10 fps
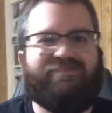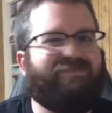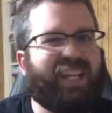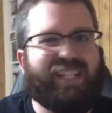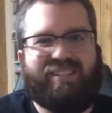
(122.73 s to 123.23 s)

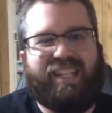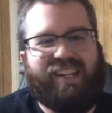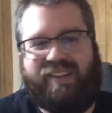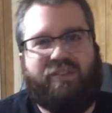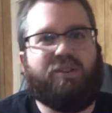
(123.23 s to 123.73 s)

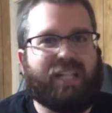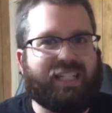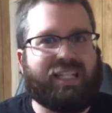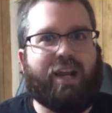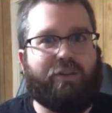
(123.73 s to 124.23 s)
it feels like
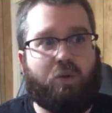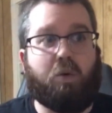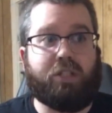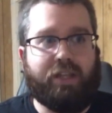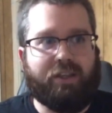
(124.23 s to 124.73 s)
it's kind of
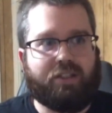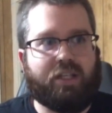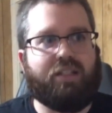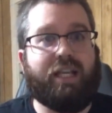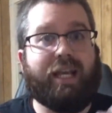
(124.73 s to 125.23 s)
forced. In this
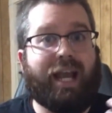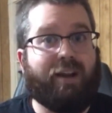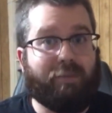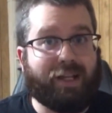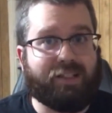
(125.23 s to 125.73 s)
sense, it kind
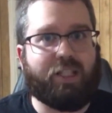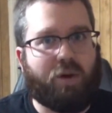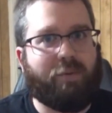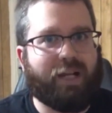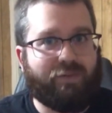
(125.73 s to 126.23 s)
of makes sense
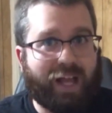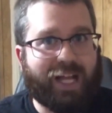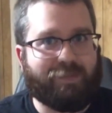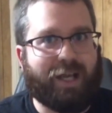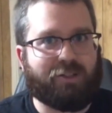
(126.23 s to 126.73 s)
why we need
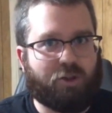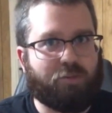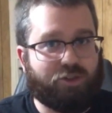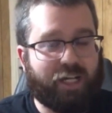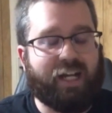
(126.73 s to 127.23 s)
flashbacks in
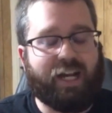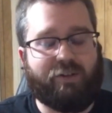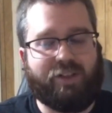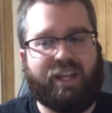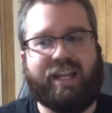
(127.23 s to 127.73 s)
terms of Jean and
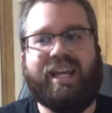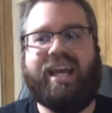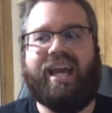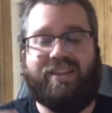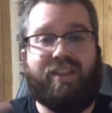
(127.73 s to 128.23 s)
everything.
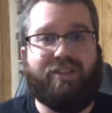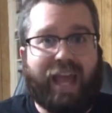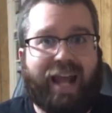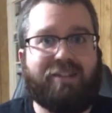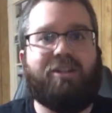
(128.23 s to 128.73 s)
And then
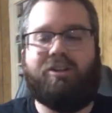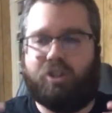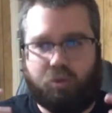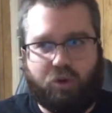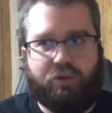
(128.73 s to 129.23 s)
that
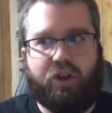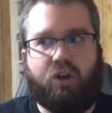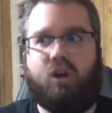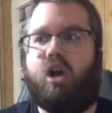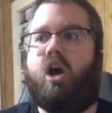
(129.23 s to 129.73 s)
to
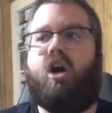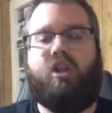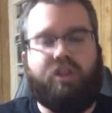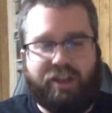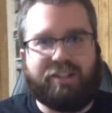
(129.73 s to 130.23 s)
reveal
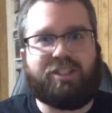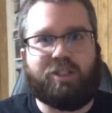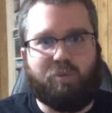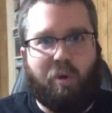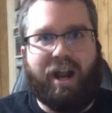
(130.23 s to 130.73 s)
this
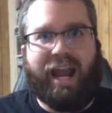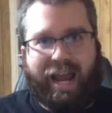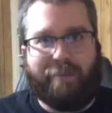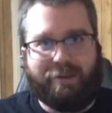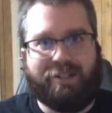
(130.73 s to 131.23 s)
is what
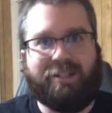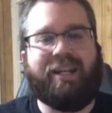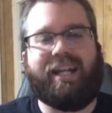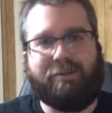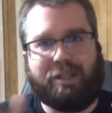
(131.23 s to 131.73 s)
happened,
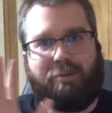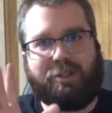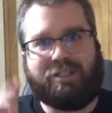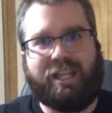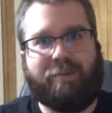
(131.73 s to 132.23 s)
and he was able to
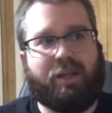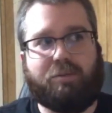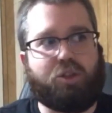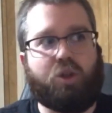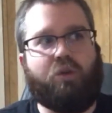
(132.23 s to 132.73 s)
see it because it
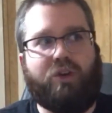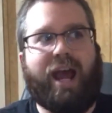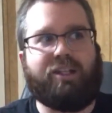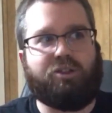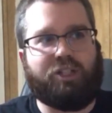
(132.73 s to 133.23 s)
was so
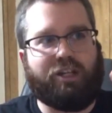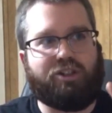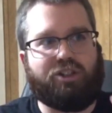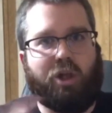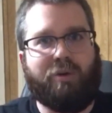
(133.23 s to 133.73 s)
fast. So she had to
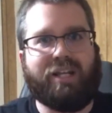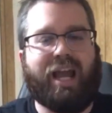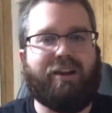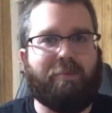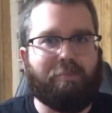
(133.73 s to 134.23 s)
slow it
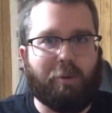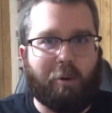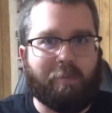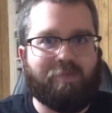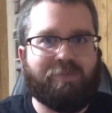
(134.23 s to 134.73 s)
down, and
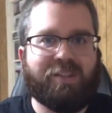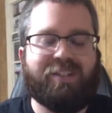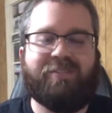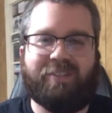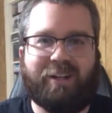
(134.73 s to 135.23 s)
boom,
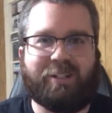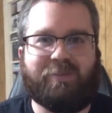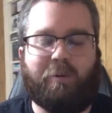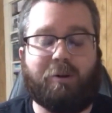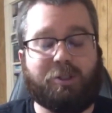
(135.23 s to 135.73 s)
Phoenix
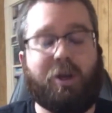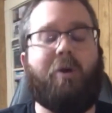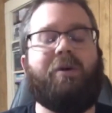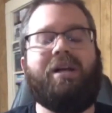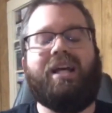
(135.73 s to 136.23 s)
Force.
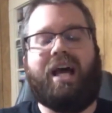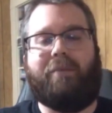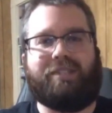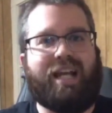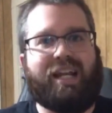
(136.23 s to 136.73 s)
So
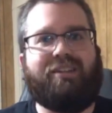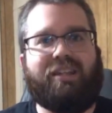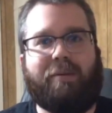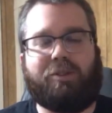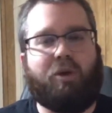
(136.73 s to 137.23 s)
I'm excited to get to
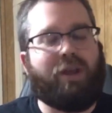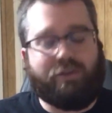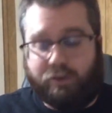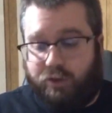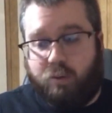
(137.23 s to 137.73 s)
the episode. We have
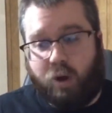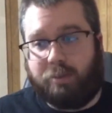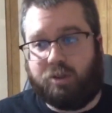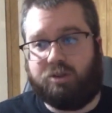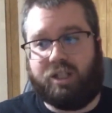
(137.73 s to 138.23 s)
a few more
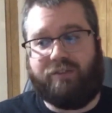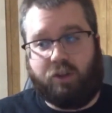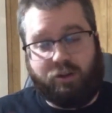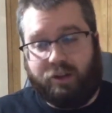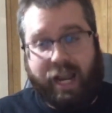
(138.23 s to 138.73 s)
episodes left,
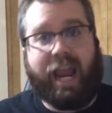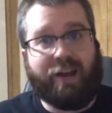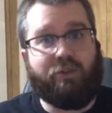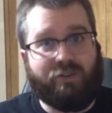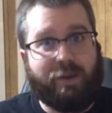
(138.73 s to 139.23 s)
literally a
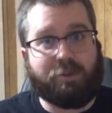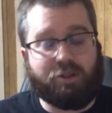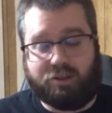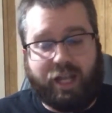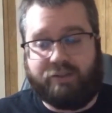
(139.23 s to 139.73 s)
handful of
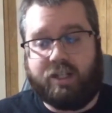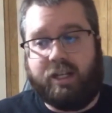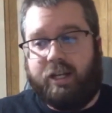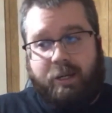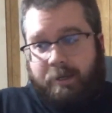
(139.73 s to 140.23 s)
episodes left,
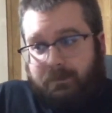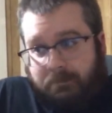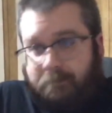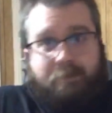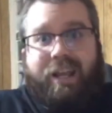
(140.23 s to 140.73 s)

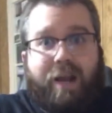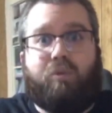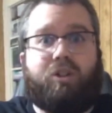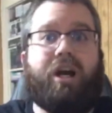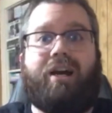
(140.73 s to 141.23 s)
and
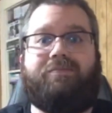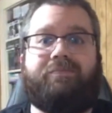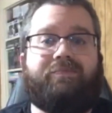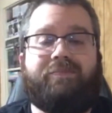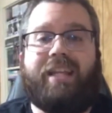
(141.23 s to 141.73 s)
we're done.
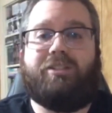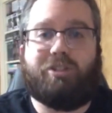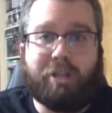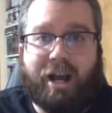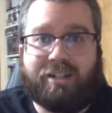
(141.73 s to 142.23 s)
It
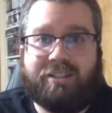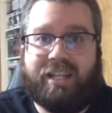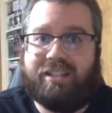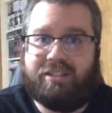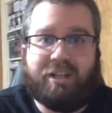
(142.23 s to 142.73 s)
sucks.
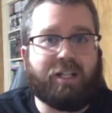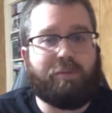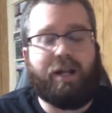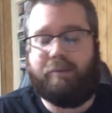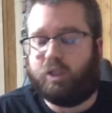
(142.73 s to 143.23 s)
It sucks,
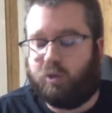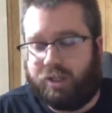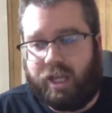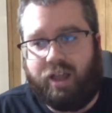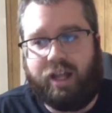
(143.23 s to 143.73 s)
but I'm enjoying
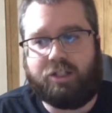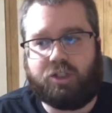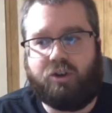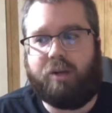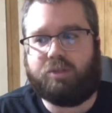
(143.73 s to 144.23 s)
the hell out of this
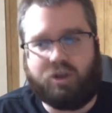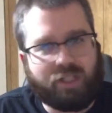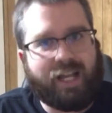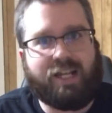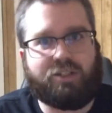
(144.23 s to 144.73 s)
journey. I'm so
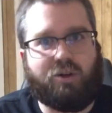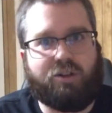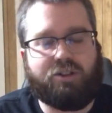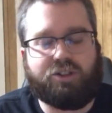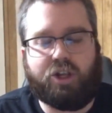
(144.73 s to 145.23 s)
glad I
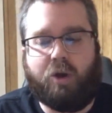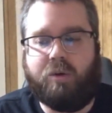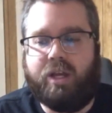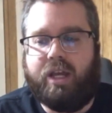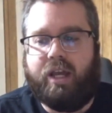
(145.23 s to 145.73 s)
started this
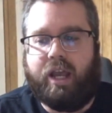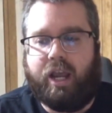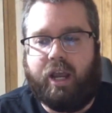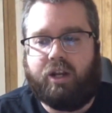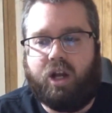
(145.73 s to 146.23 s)
show,
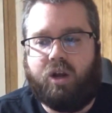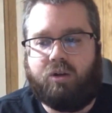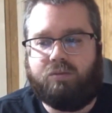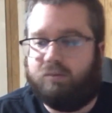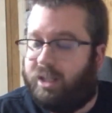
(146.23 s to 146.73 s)

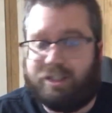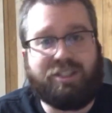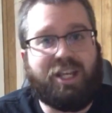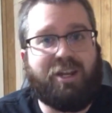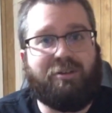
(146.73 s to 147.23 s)
and let's
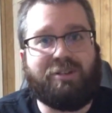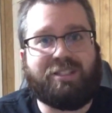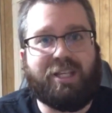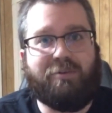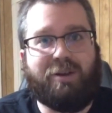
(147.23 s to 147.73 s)
continue and
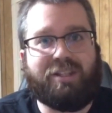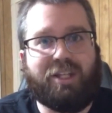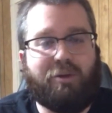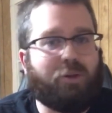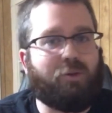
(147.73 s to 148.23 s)
see what they
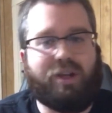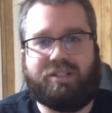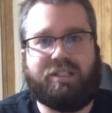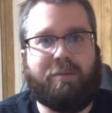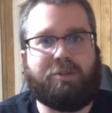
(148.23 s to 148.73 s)
do with the rest of
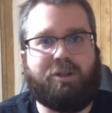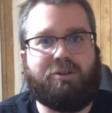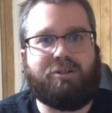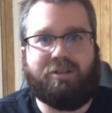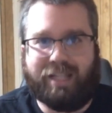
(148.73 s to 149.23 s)
these
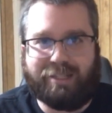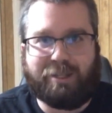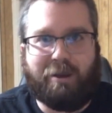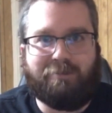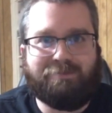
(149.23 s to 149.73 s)
episodes. Let's
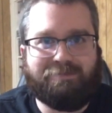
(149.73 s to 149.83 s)
go.